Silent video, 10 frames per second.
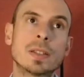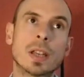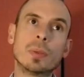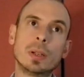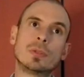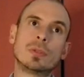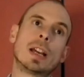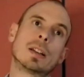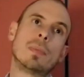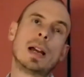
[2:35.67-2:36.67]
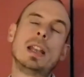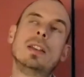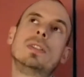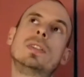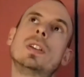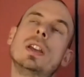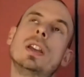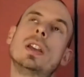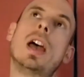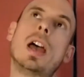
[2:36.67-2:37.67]
So we would recommend
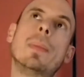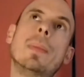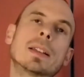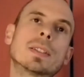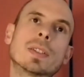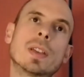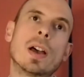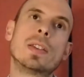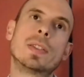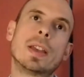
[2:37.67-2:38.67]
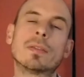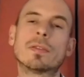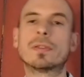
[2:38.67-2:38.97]
exercising